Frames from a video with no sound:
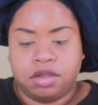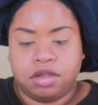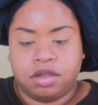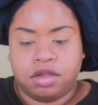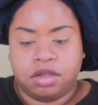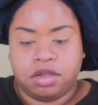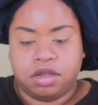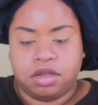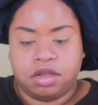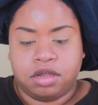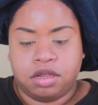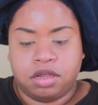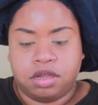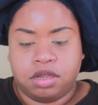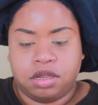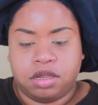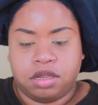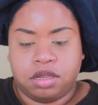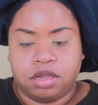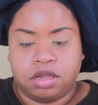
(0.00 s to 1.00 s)

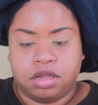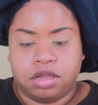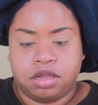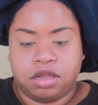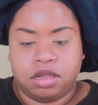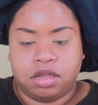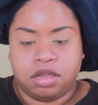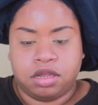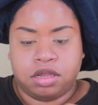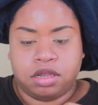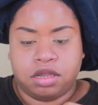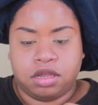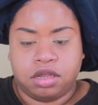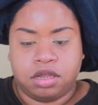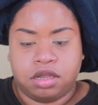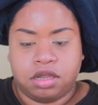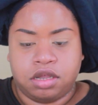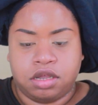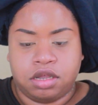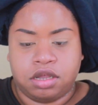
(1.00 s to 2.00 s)

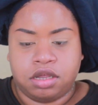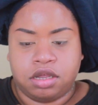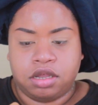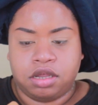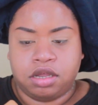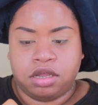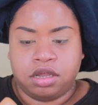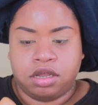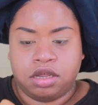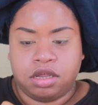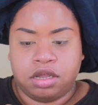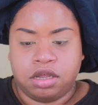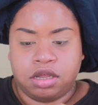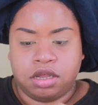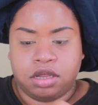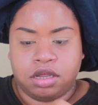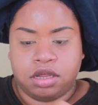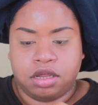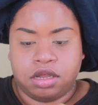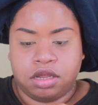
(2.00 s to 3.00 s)

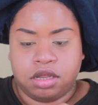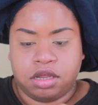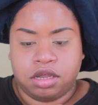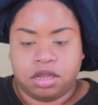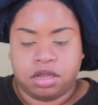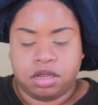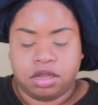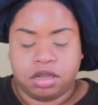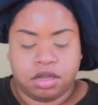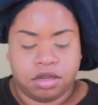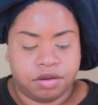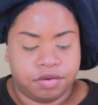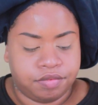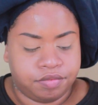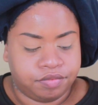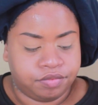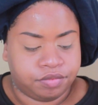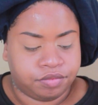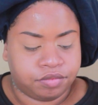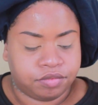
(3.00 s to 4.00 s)

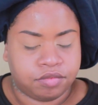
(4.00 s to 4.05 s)
(no one is talking)